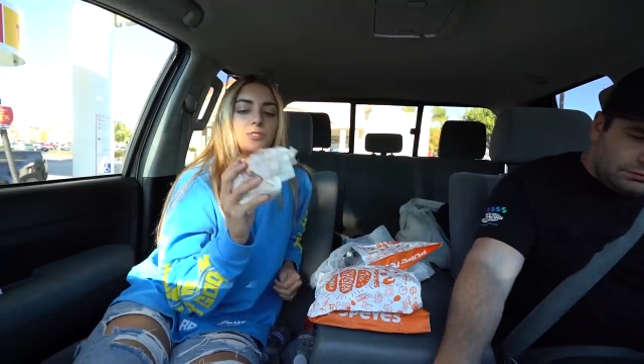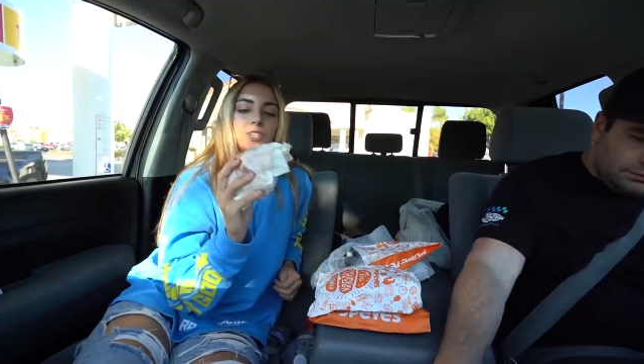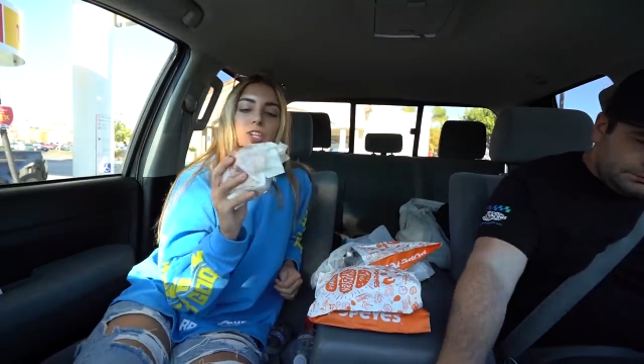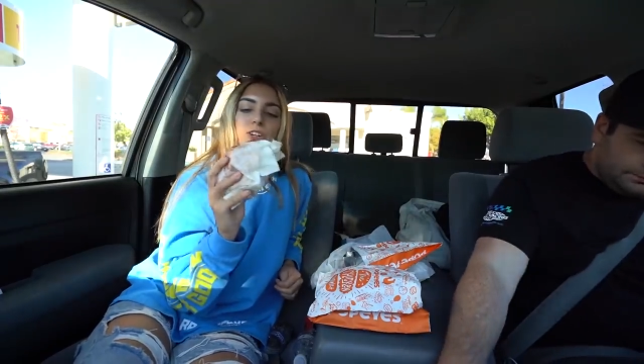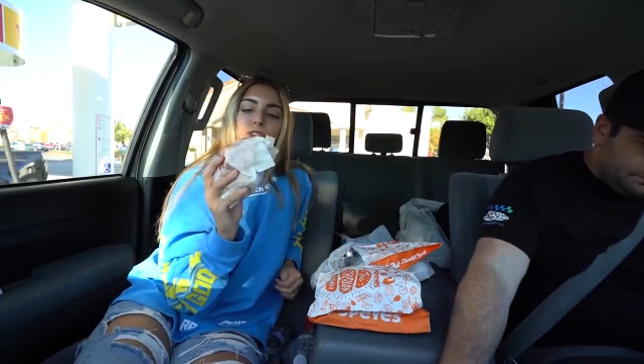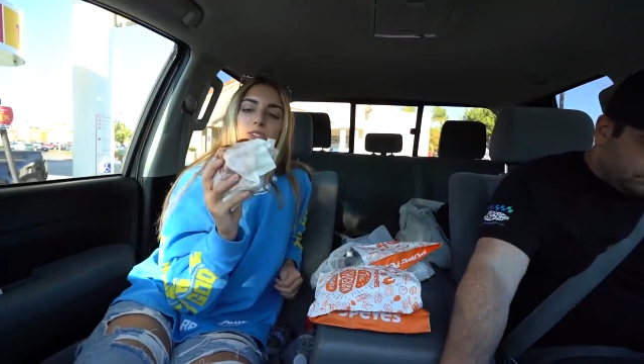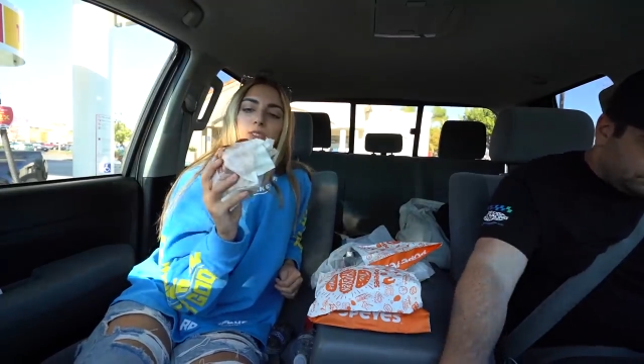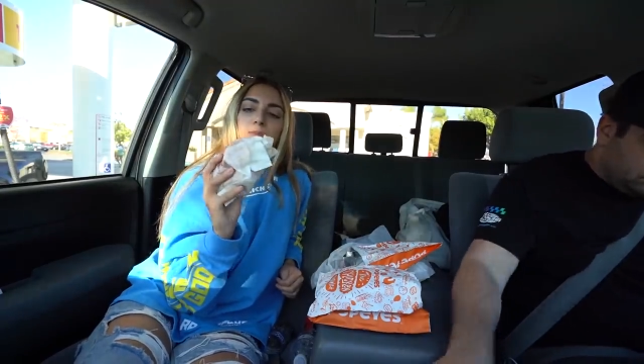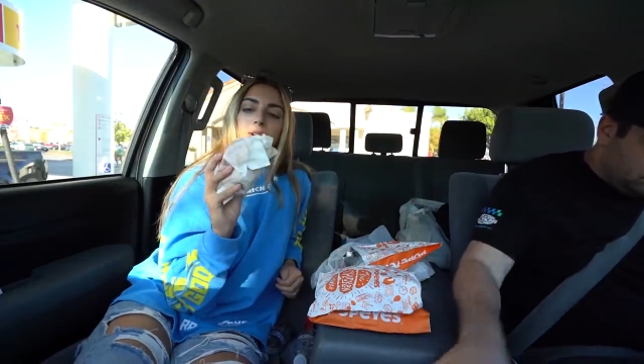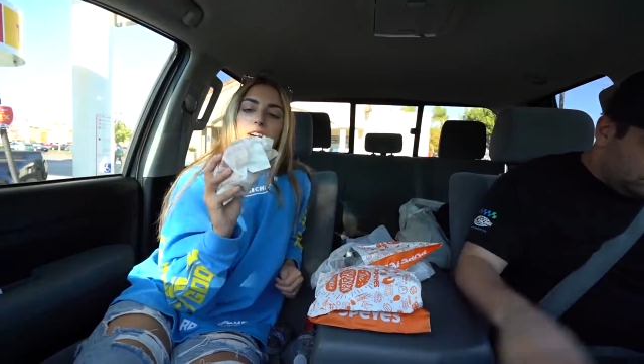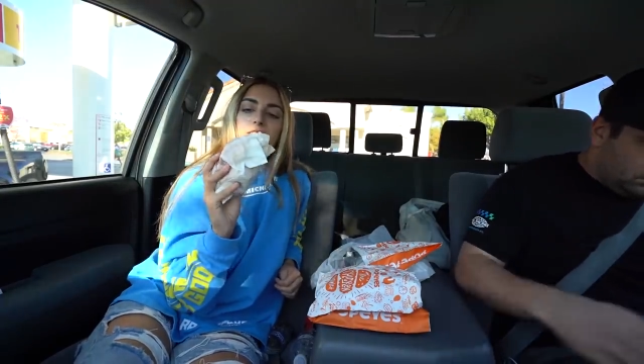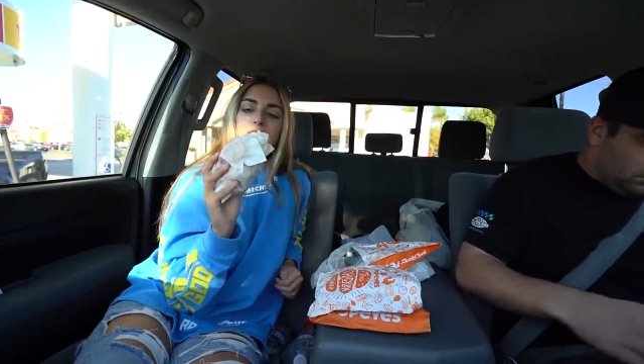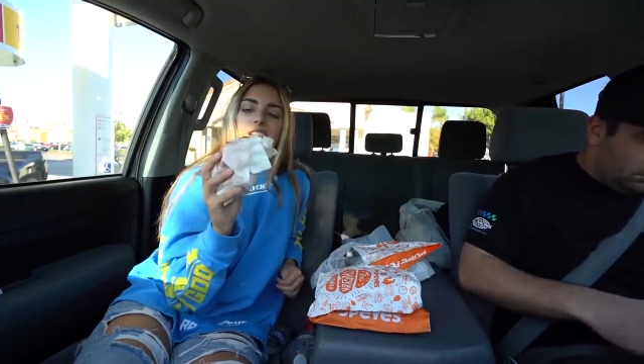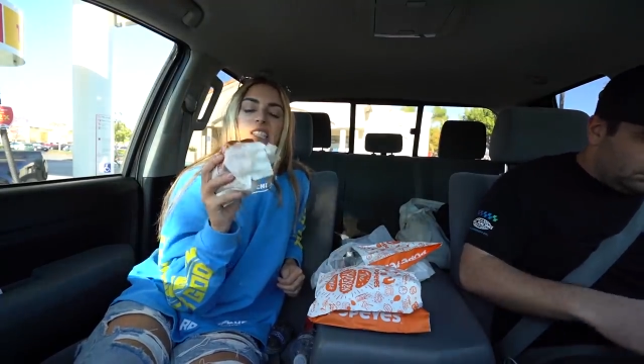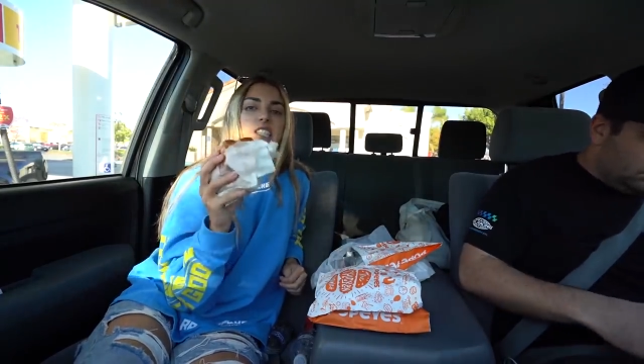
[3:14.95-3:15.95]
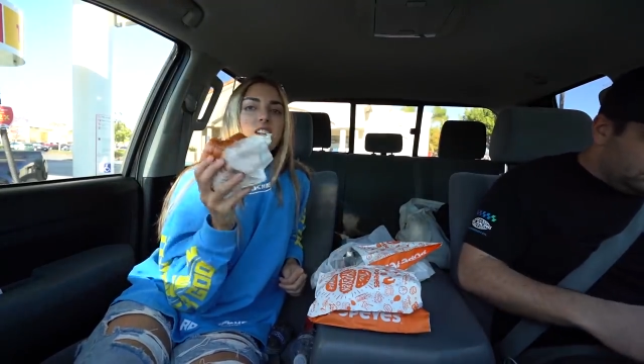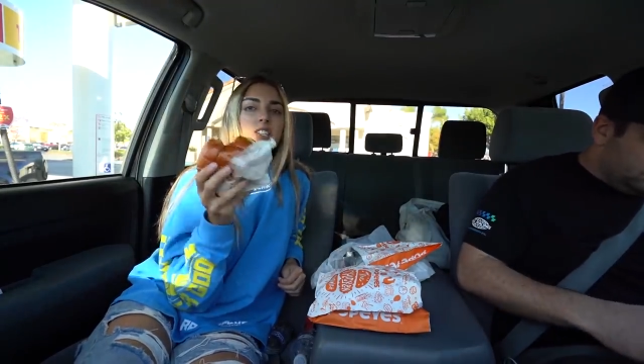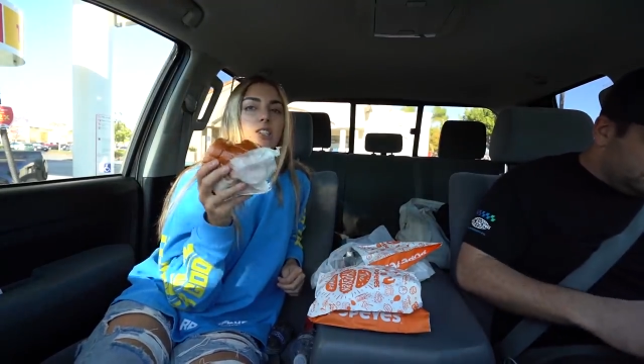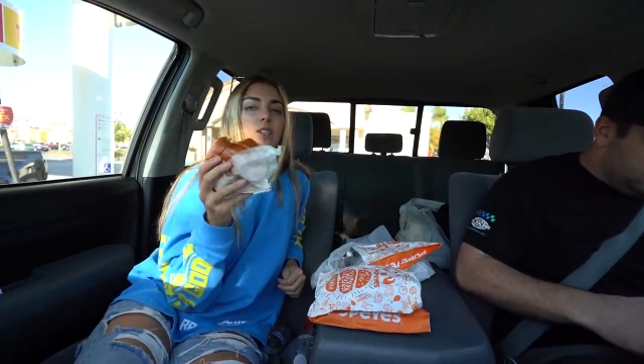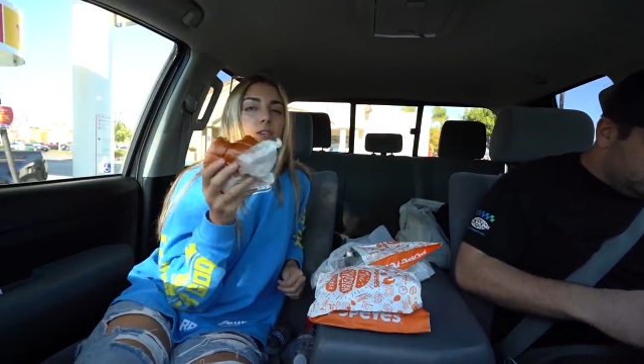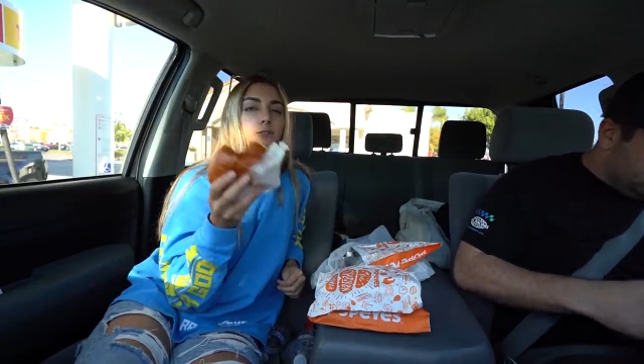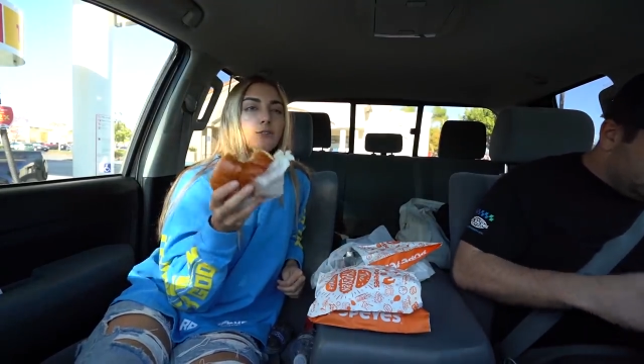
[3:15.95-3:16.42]
You know, this might this tastes
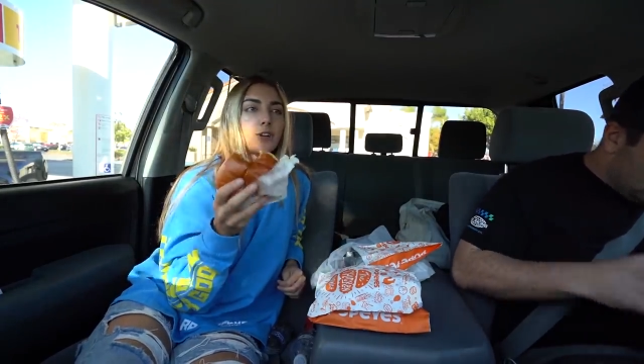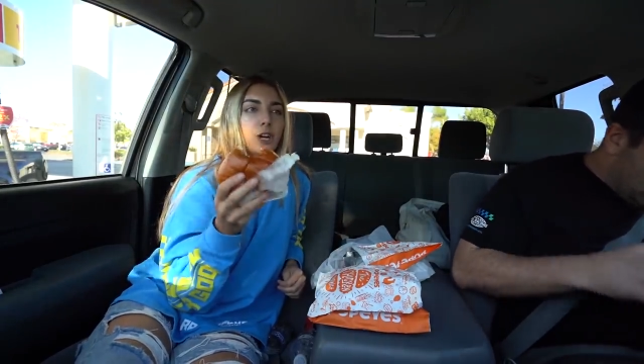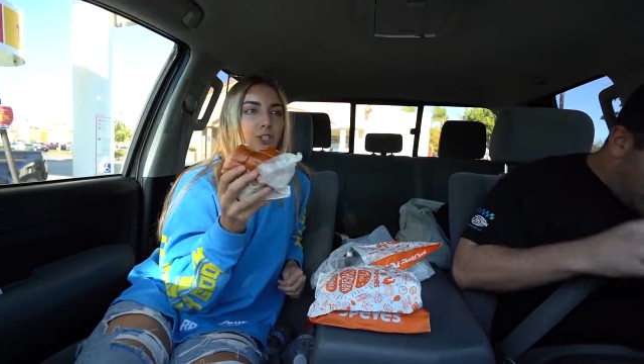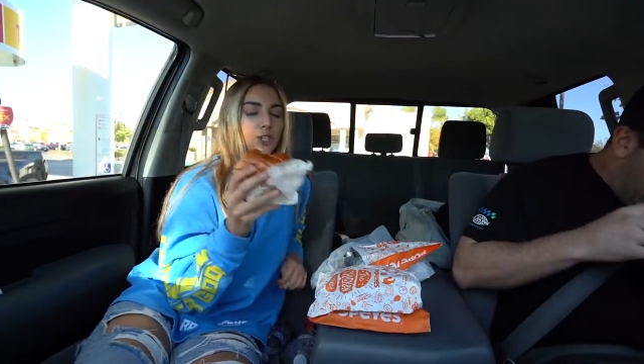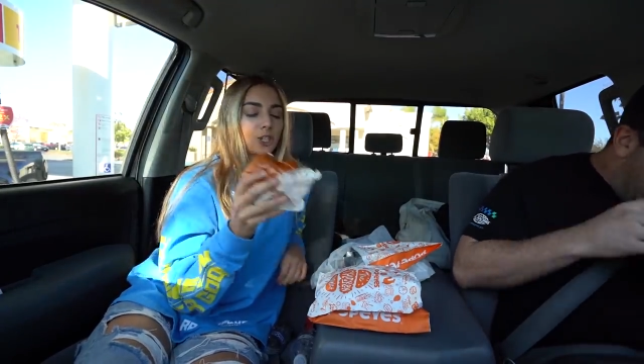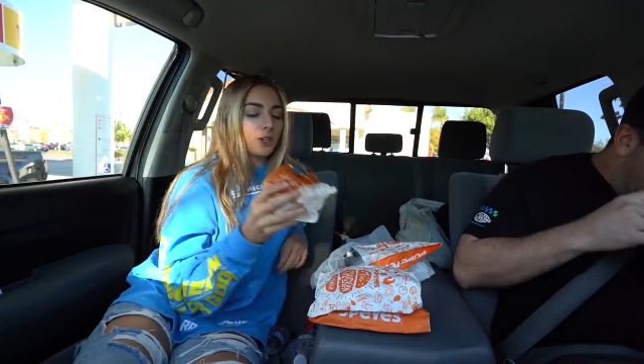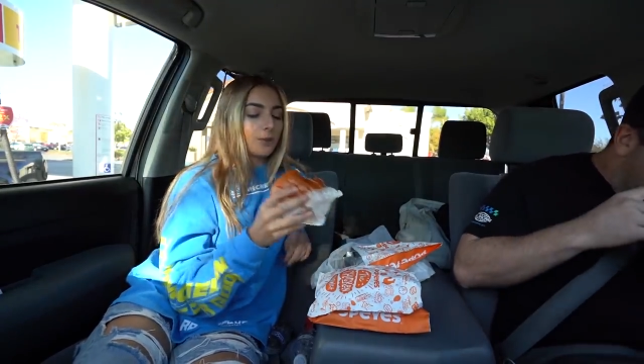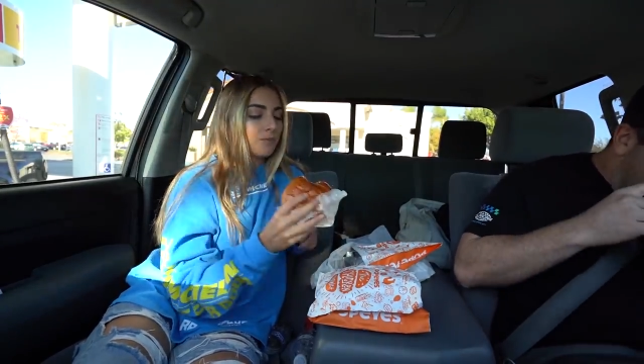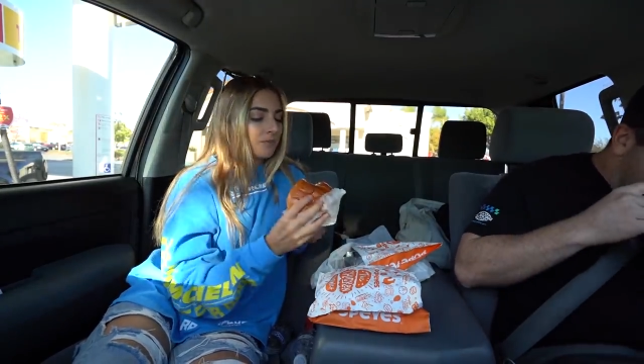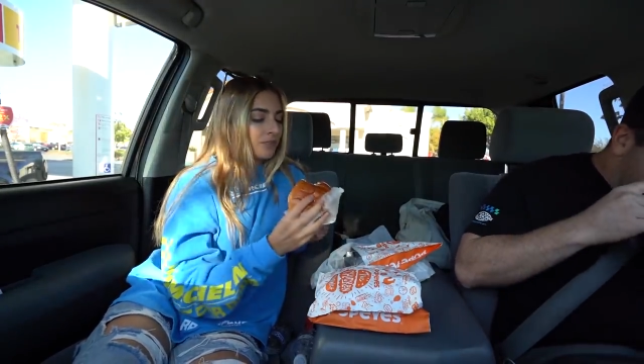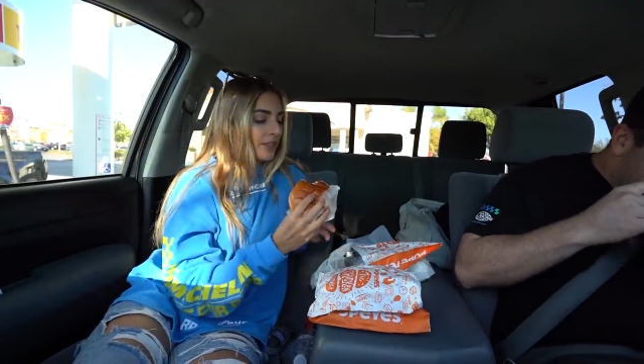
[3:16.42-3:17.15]
a little fresher,